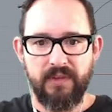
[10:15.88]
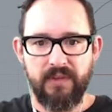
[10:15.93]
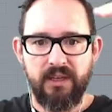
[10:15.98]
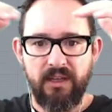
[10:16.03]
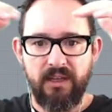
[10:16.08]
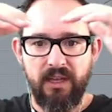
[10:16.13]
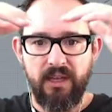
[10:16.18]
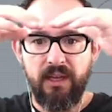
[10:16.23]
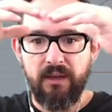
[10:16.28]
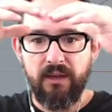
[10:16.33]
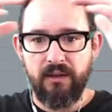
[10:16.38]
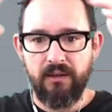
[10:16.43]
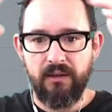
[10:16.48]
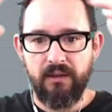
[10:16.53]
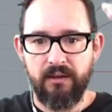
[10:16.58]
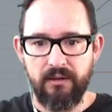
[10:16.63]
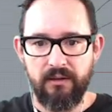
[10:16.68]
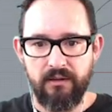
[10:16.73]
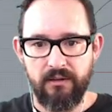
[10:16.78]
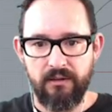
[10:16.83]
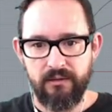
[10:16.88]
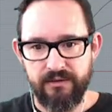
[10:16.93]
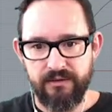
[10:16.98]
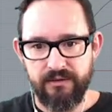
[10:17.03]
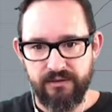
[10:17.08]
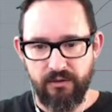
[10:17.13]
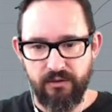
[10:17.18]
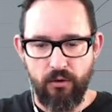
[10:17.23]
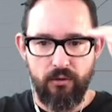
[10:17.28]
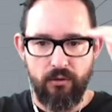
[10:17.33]
kink,
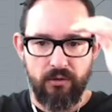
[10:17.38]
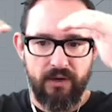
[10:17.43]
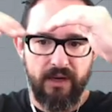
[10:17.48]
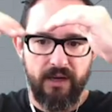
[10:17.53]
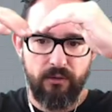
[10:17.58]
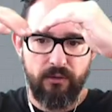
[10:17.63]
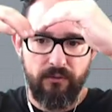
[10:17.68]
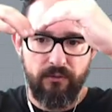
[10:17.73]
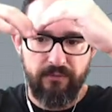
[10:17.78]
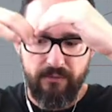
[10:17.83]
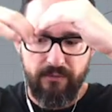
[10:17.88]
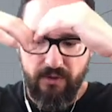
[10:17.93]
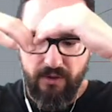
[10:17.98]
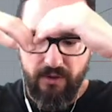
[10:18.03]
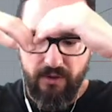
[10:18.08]
so kind of